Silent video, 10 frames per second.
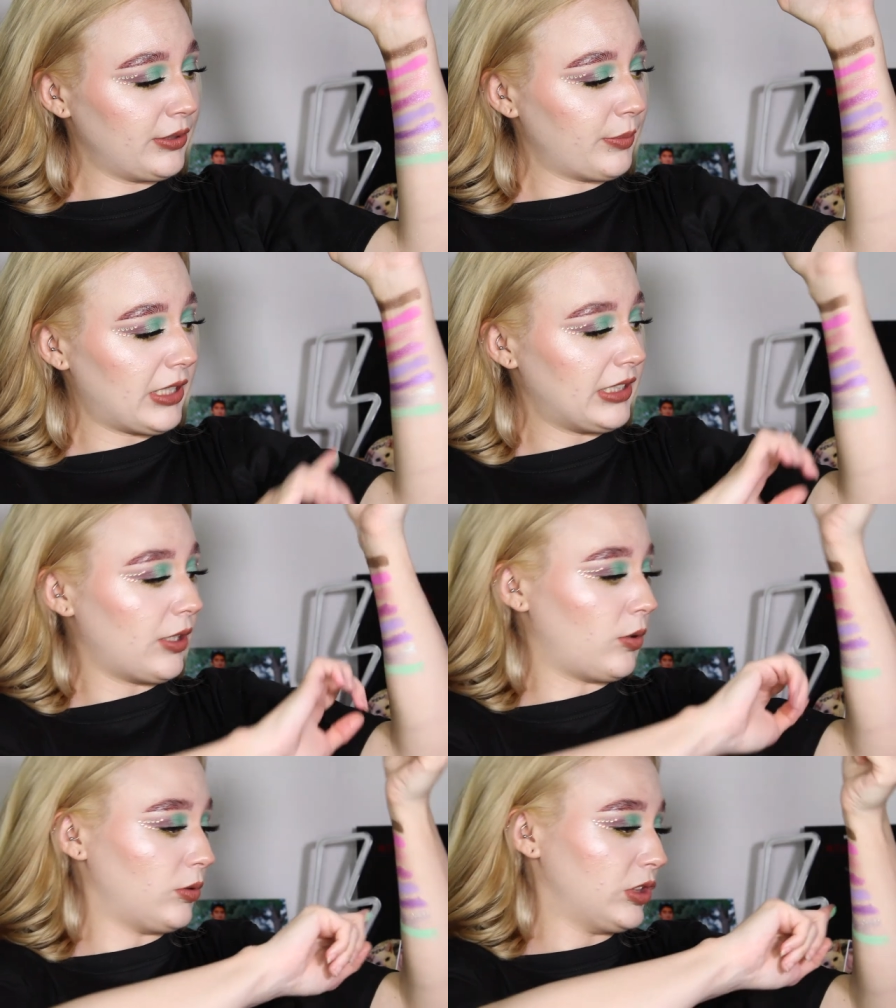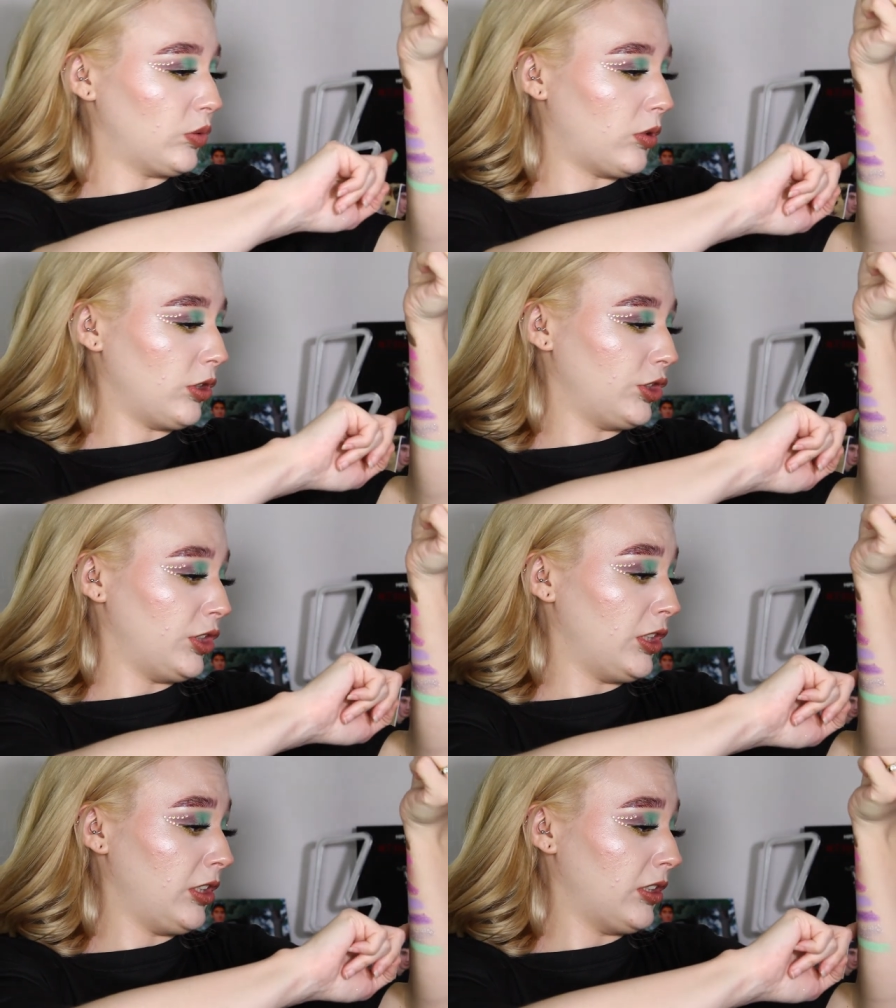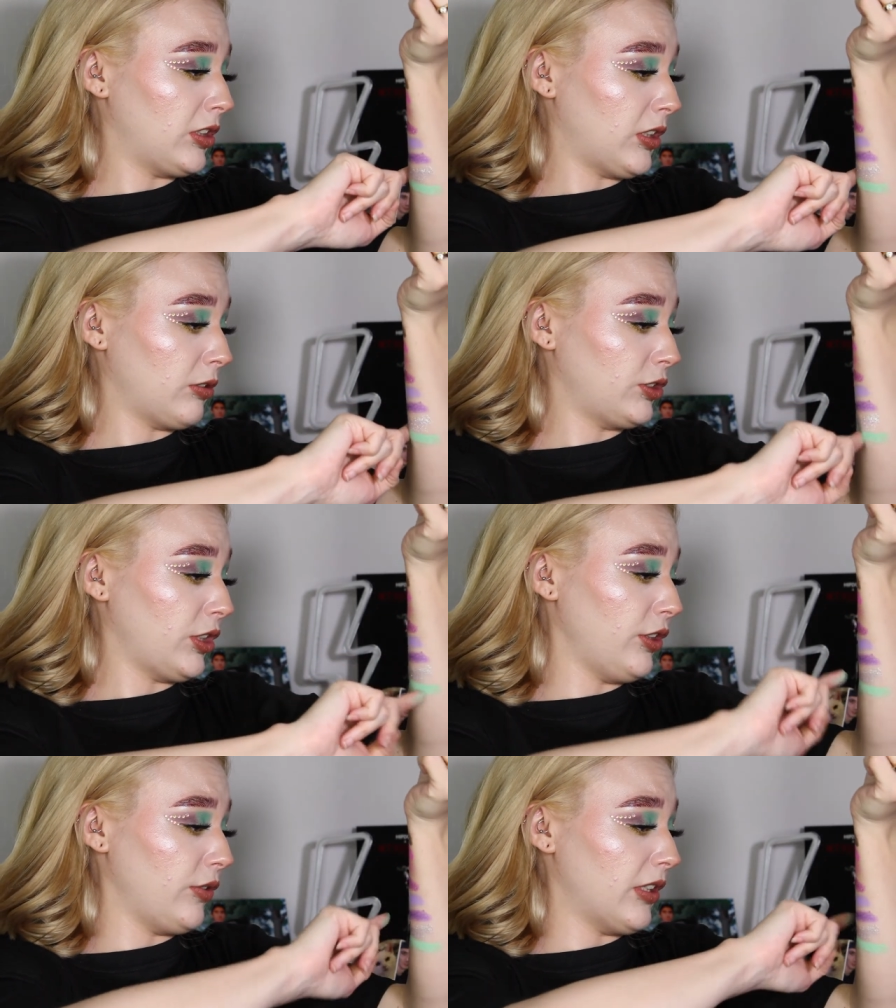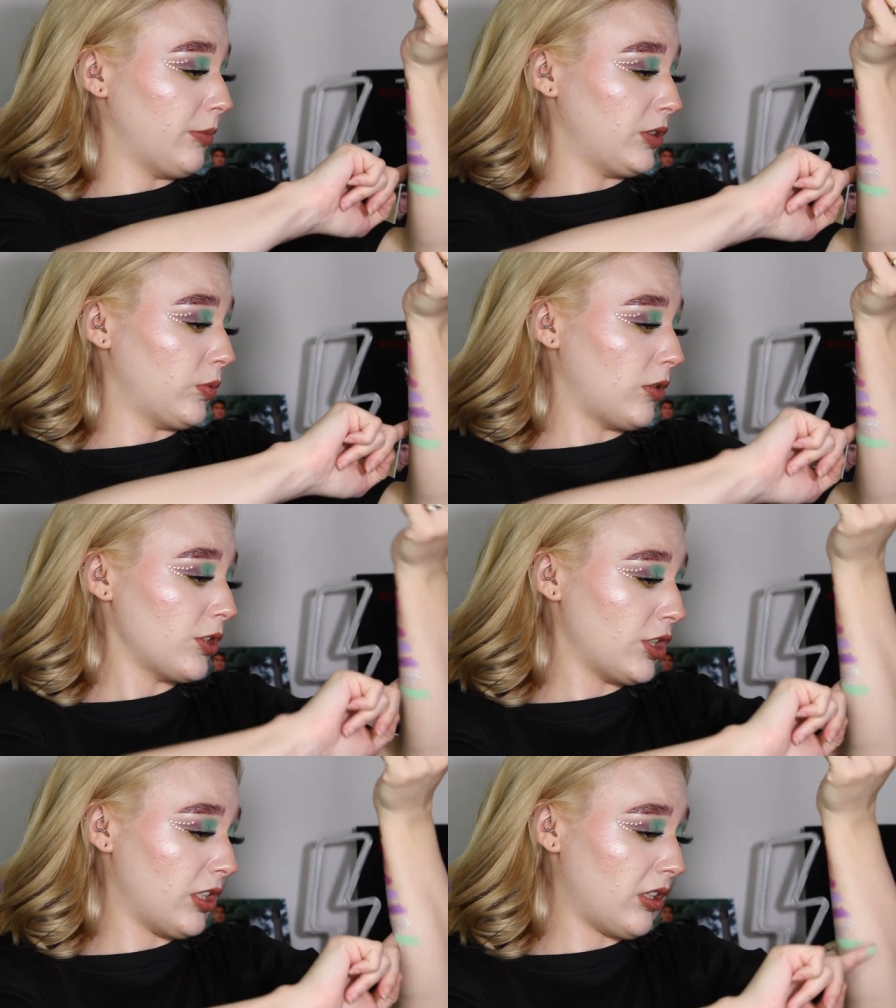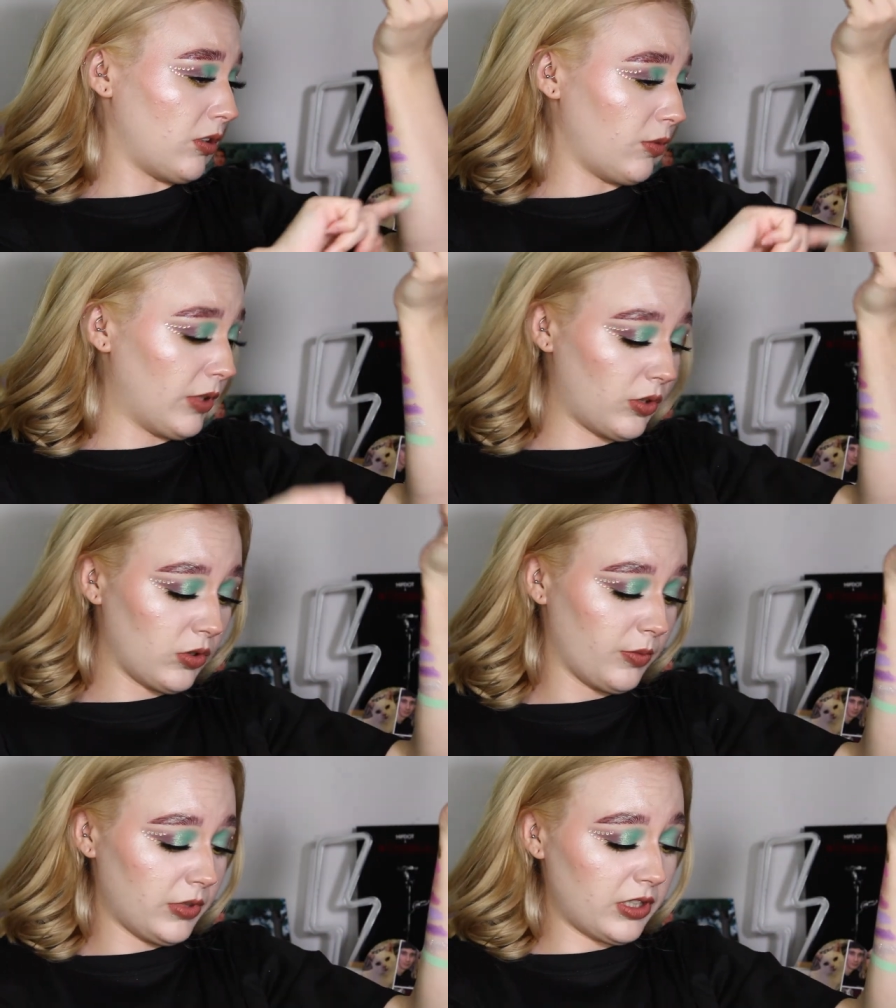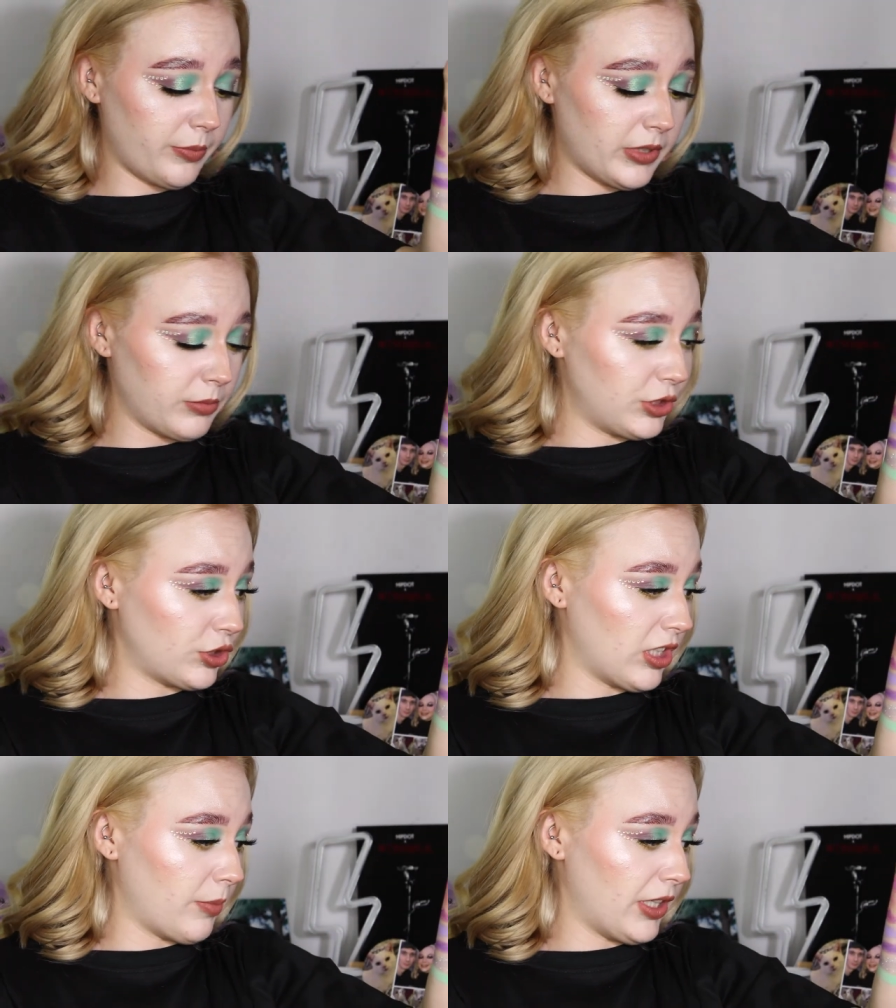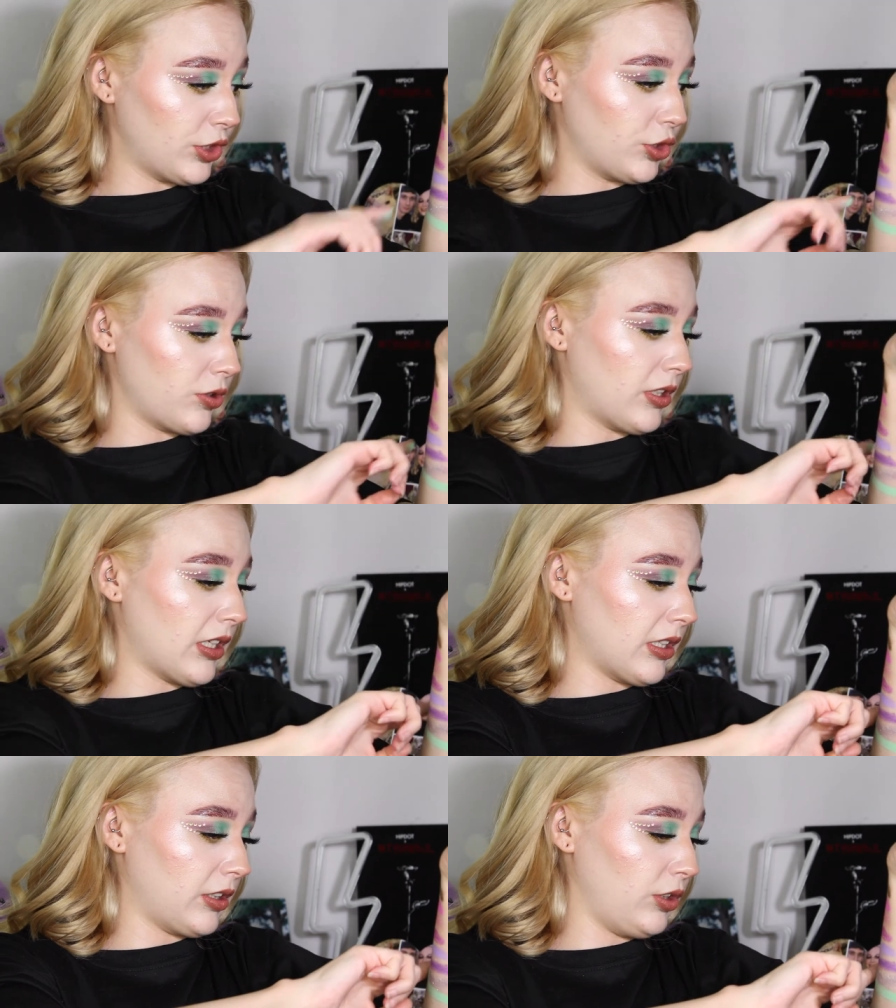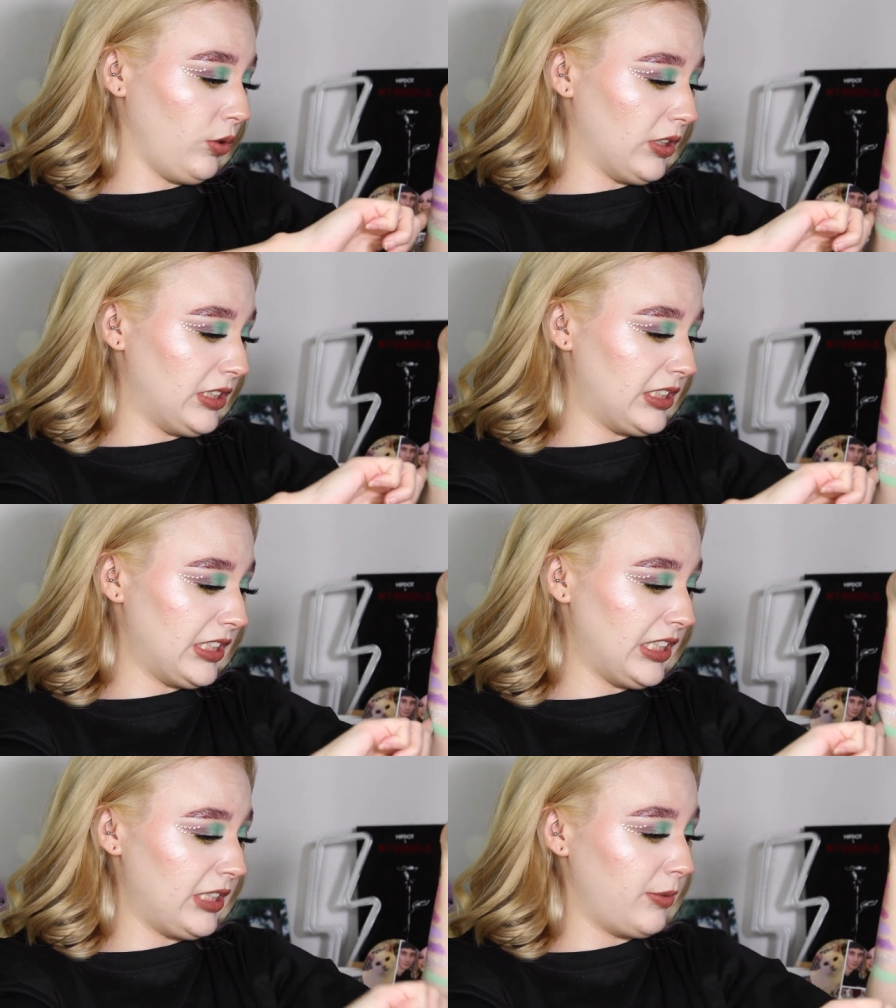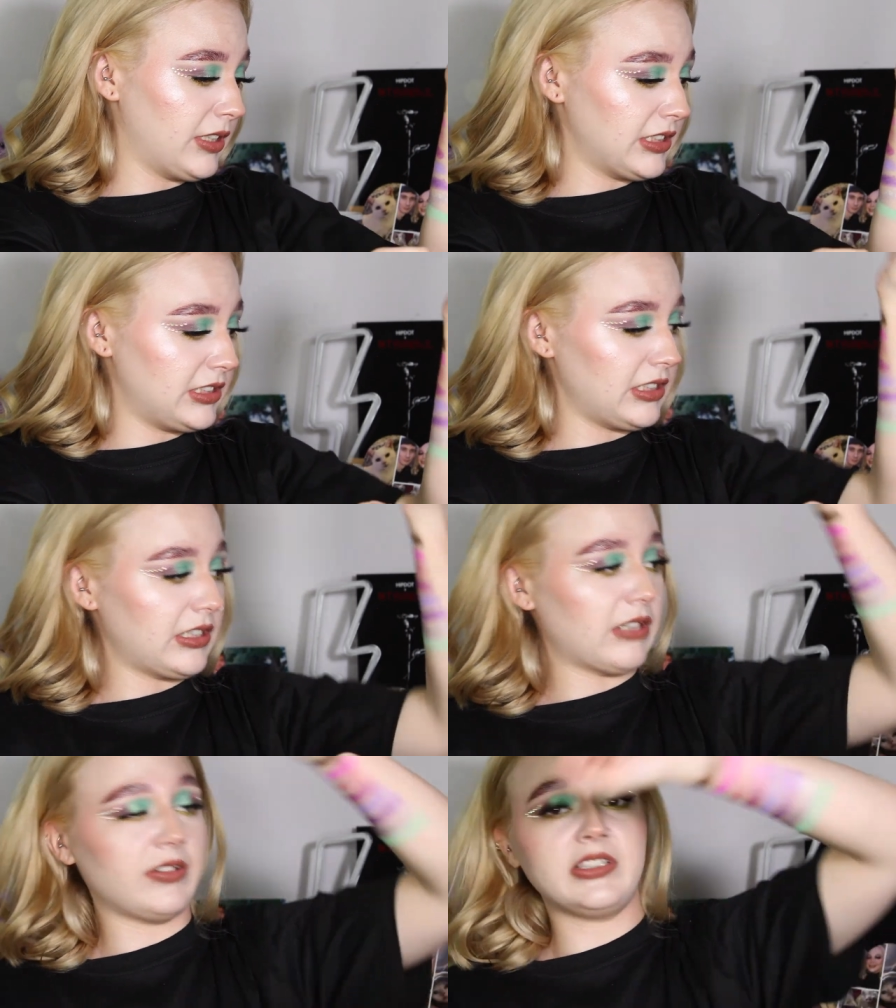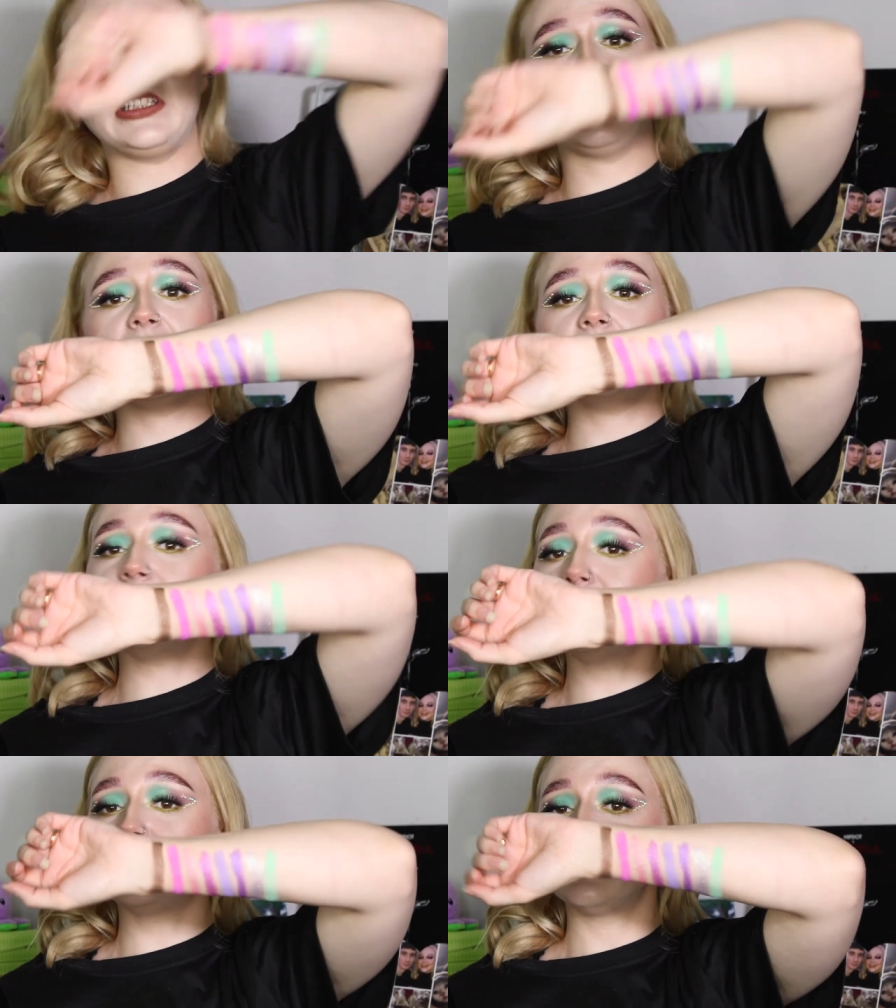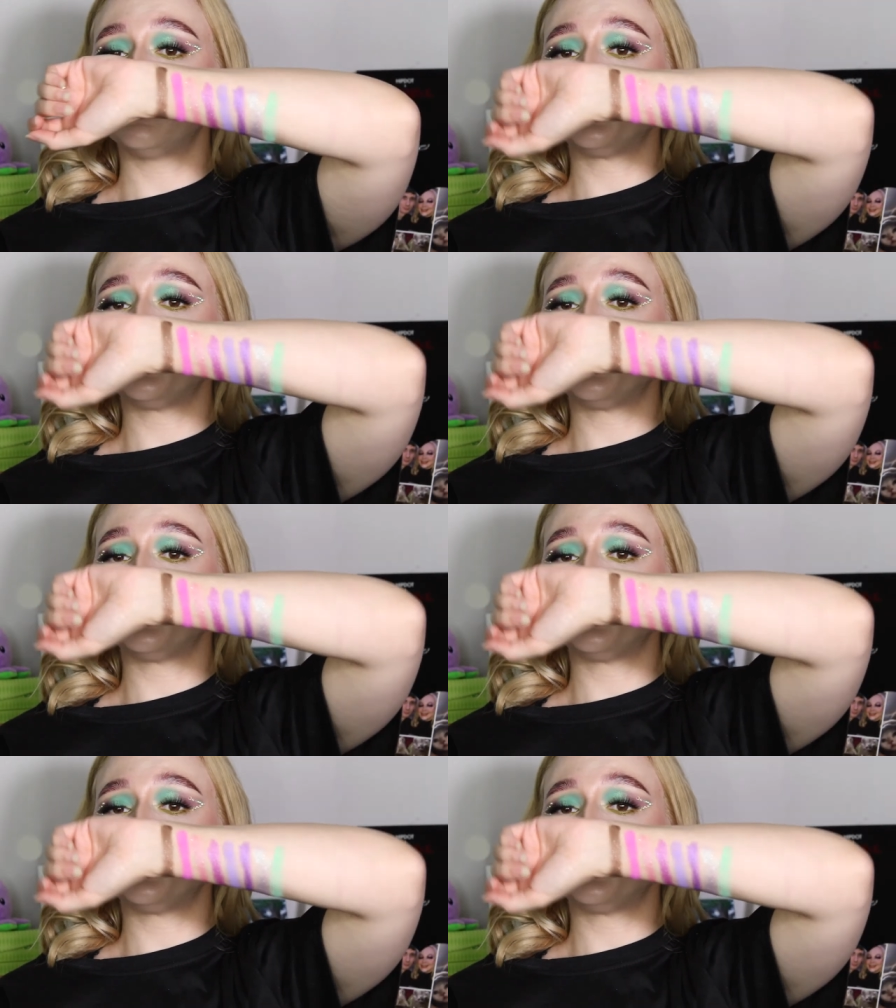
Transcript: by the whole swatching. So I'll show you that I'm swatching and I'll hold my arm up, but I'm just trying to make sure that you can see, because I really suck at this.